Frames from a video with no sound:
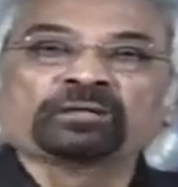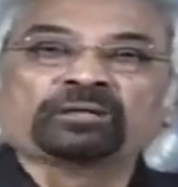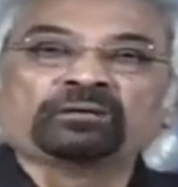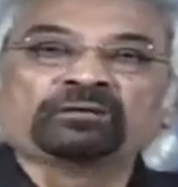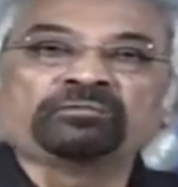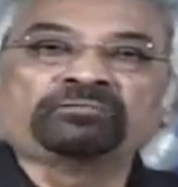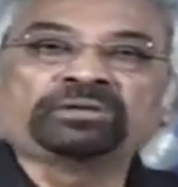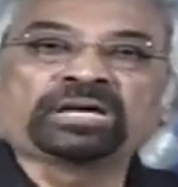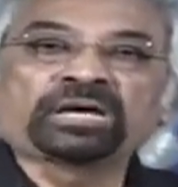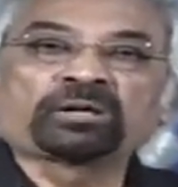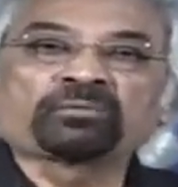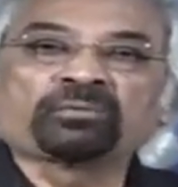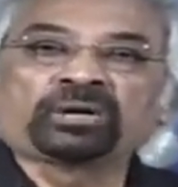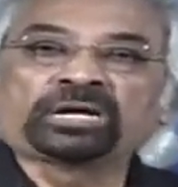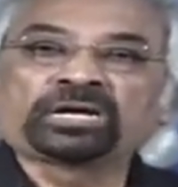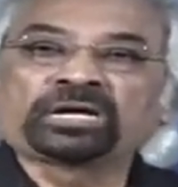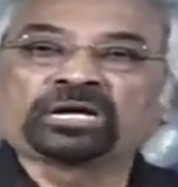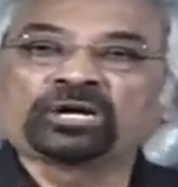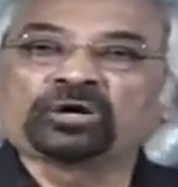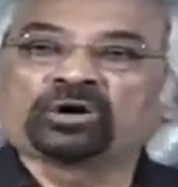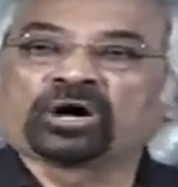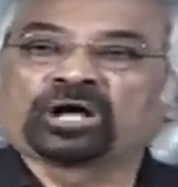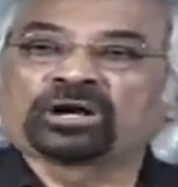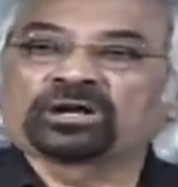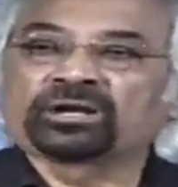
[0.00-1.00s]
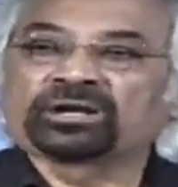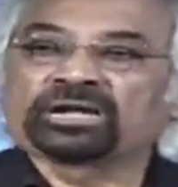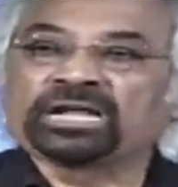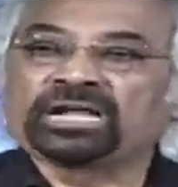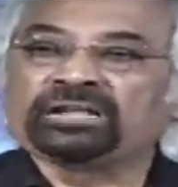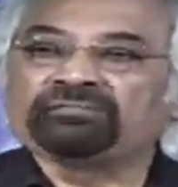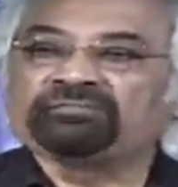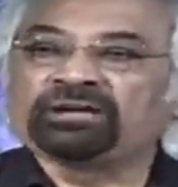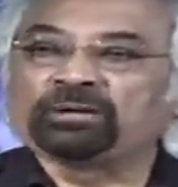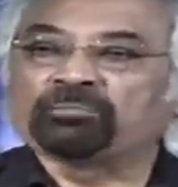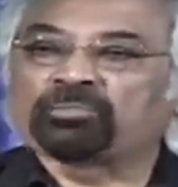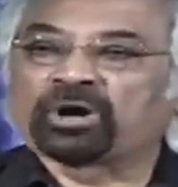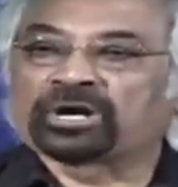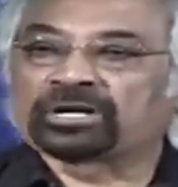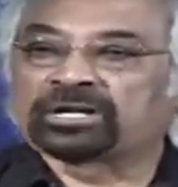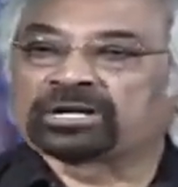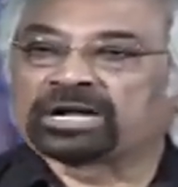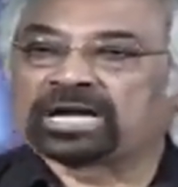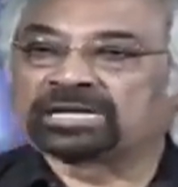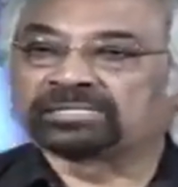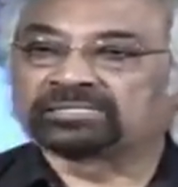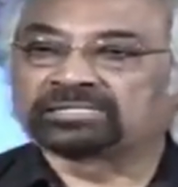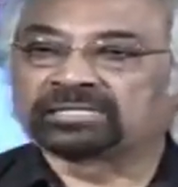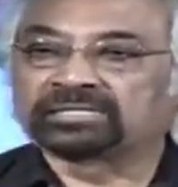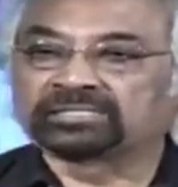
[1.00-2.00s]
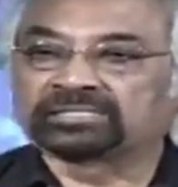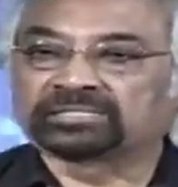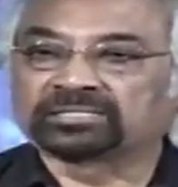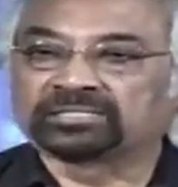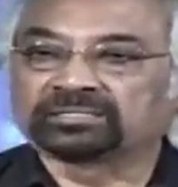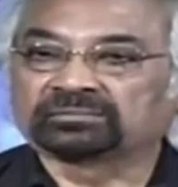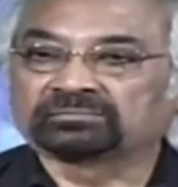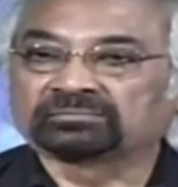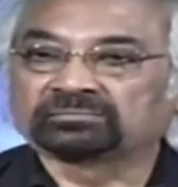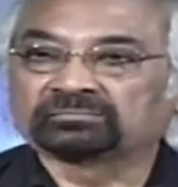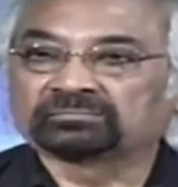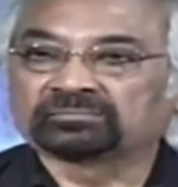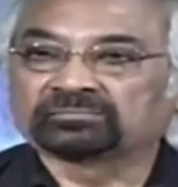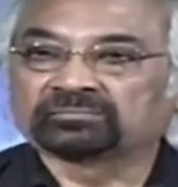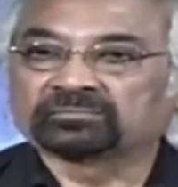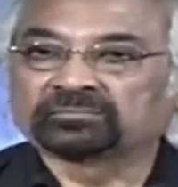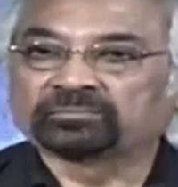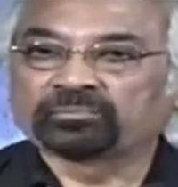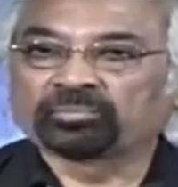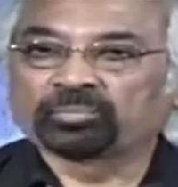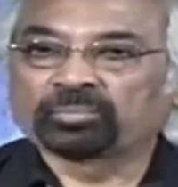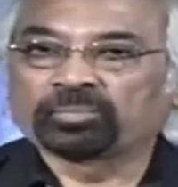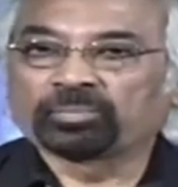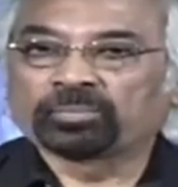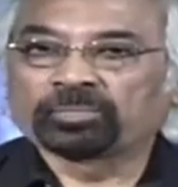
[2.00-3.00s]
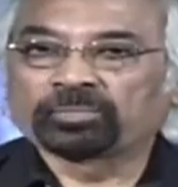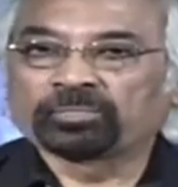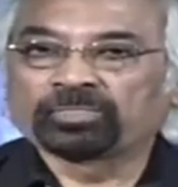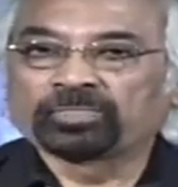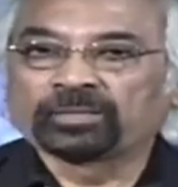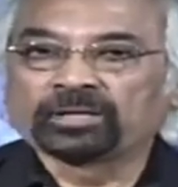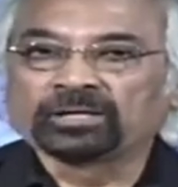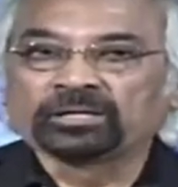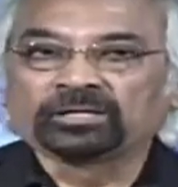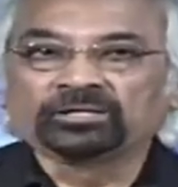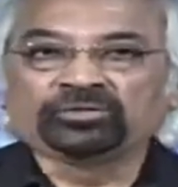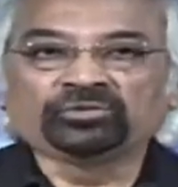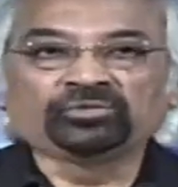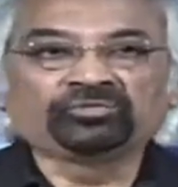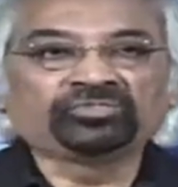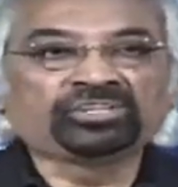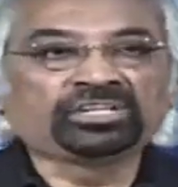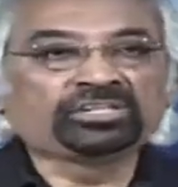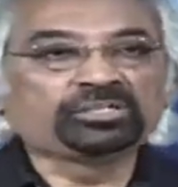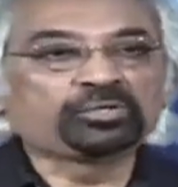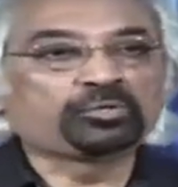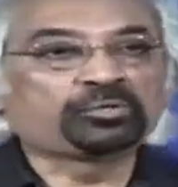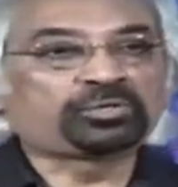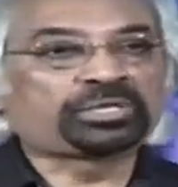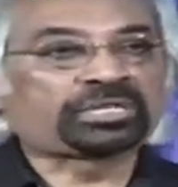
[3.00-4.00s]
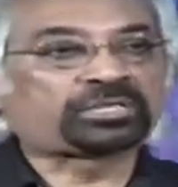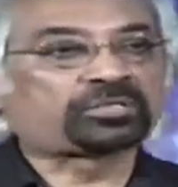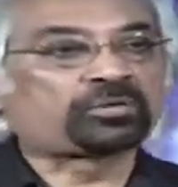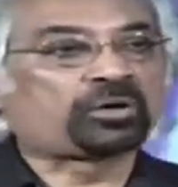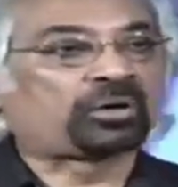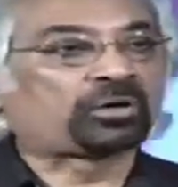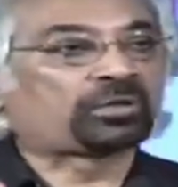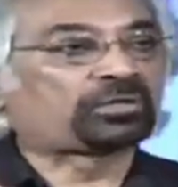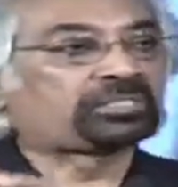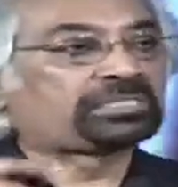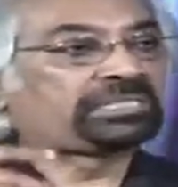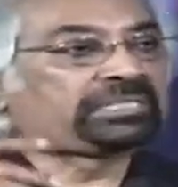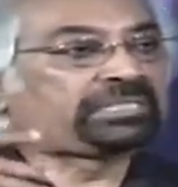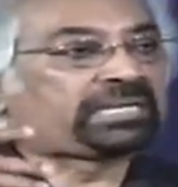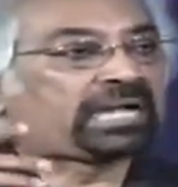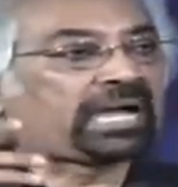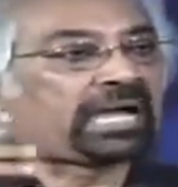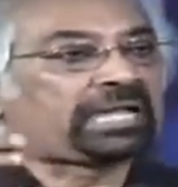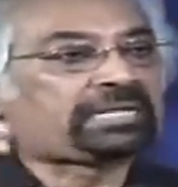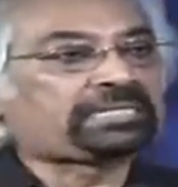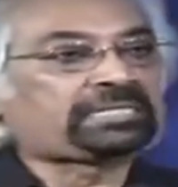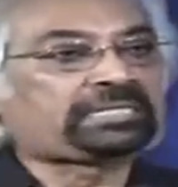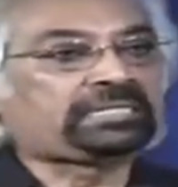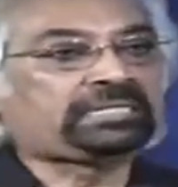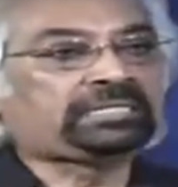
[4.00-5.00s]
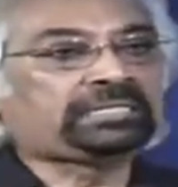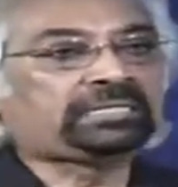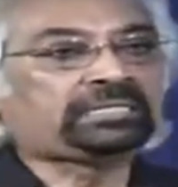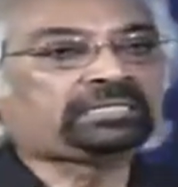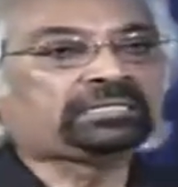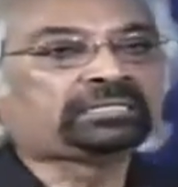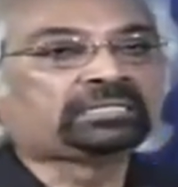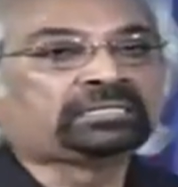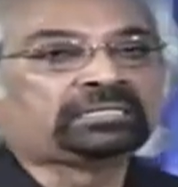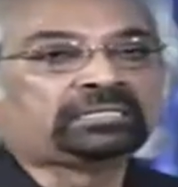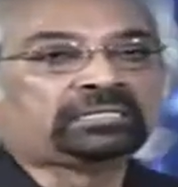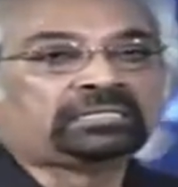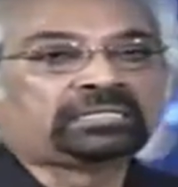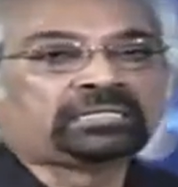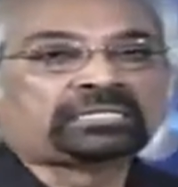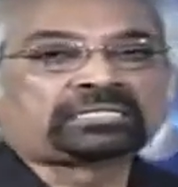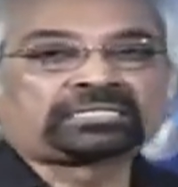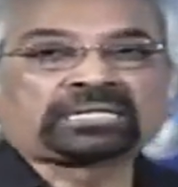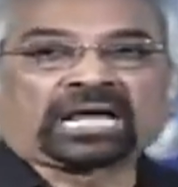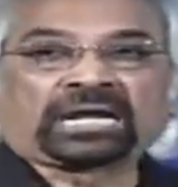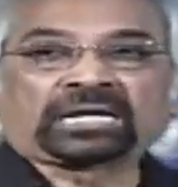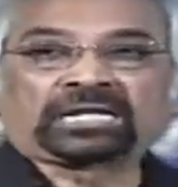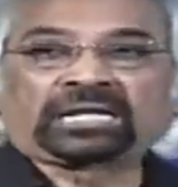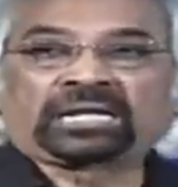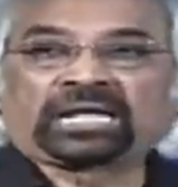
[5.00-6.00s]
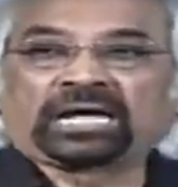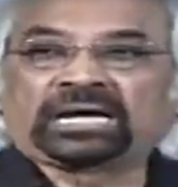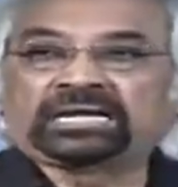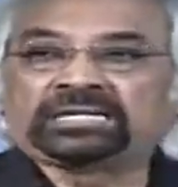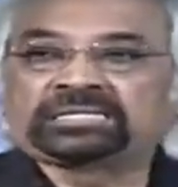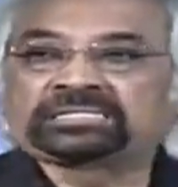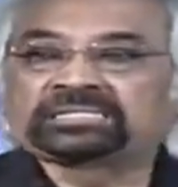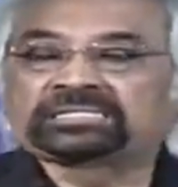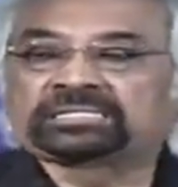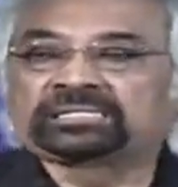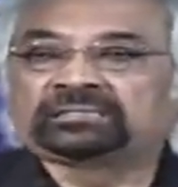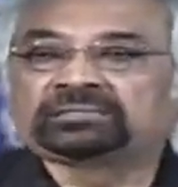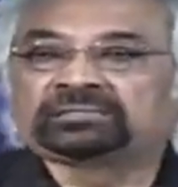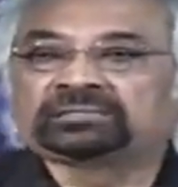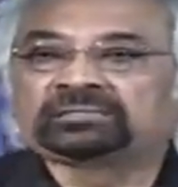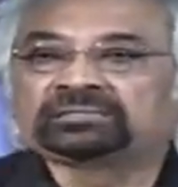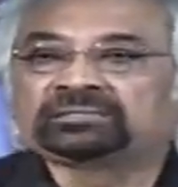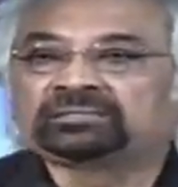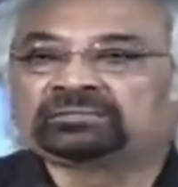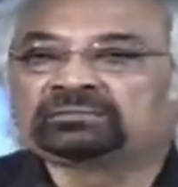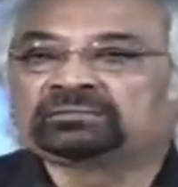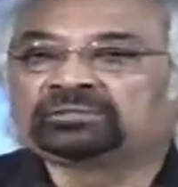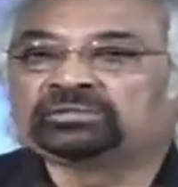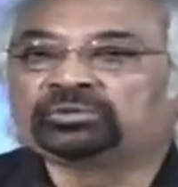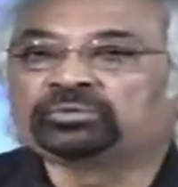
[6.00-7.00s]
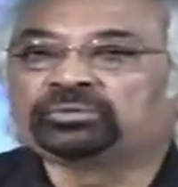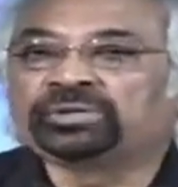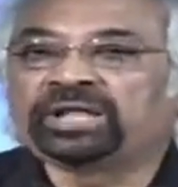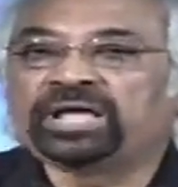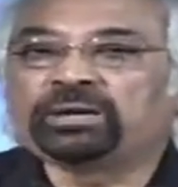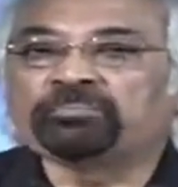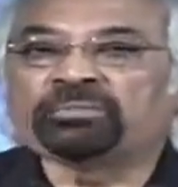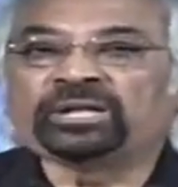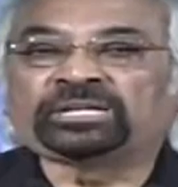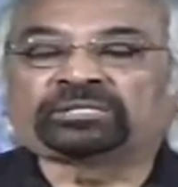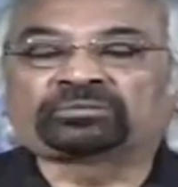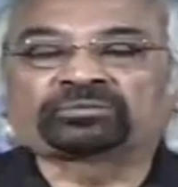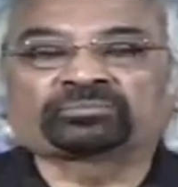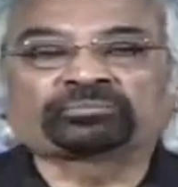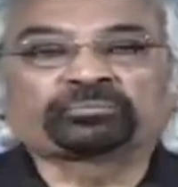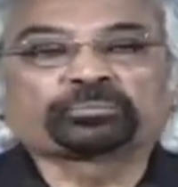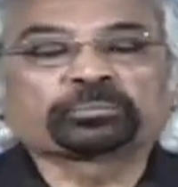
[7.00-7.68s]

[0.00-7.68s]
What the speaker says: We are working on railway modernization, using new technology, IT, satellites, and you name it.